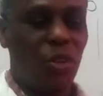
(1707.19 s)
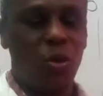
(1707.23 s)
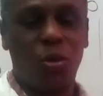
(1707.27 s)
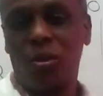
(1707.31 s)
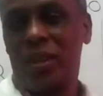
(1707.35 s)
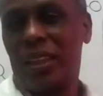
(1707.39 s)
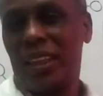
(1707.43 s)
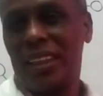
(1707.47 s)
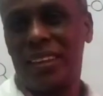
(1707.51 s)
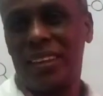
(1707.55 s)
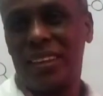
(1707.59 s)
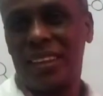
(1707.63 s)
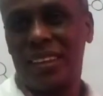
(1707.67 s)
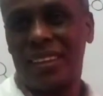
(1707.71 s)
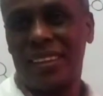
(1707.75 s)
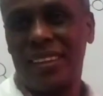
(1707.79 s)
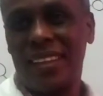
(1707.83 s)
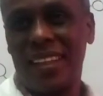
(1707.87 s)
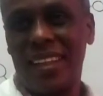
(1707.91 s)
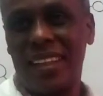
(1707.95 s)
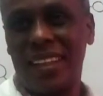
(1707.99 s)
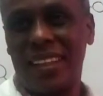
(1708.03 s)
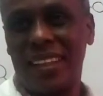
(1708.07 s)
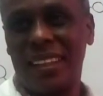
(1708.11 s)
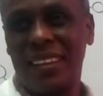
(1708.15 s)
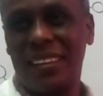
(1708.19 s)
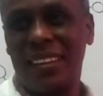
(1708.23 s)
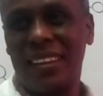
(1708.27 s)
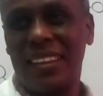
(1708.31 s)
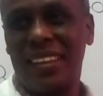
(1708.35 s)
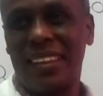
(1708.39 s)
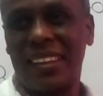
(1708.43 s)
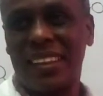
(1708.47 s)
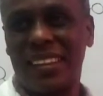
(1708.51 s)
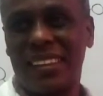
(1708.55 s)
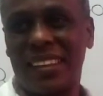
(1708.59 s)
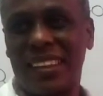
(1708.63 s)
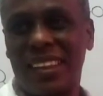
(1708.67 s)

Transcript: digest the grass.